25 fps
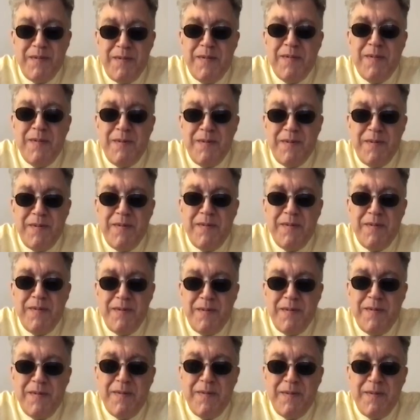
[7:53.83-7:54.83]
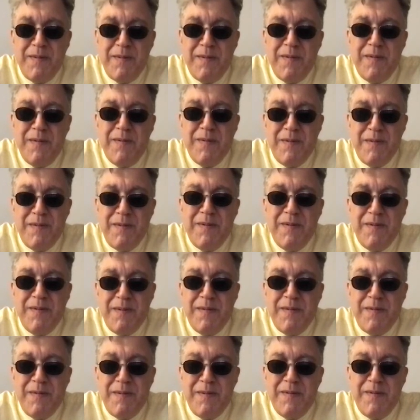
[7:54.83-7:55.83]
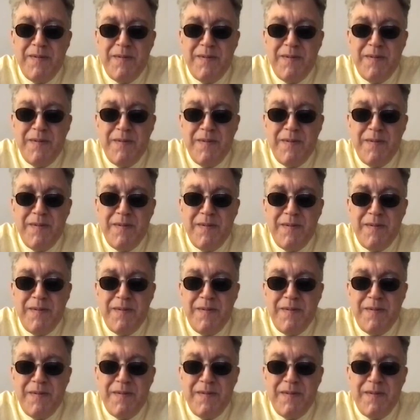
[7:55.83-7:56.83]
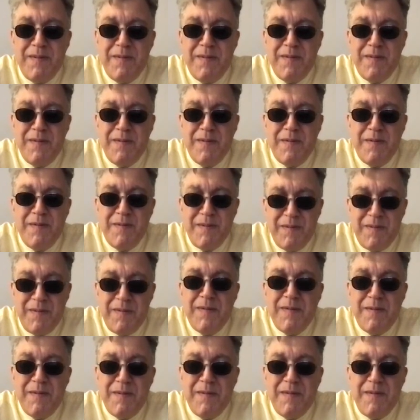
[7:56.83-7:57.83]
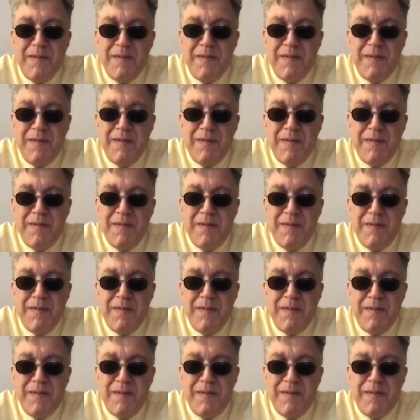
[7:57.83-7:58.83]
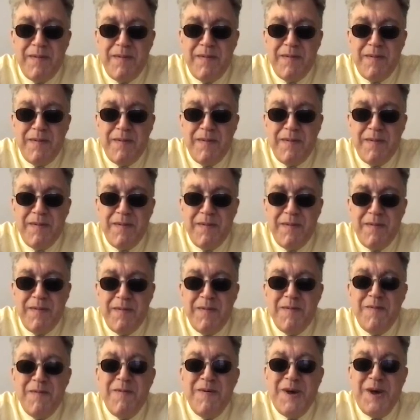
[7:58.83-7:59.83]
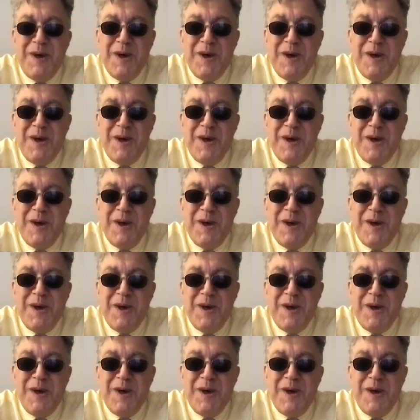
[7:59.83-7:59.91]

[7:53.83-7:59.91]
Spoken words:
The person shown says nothing.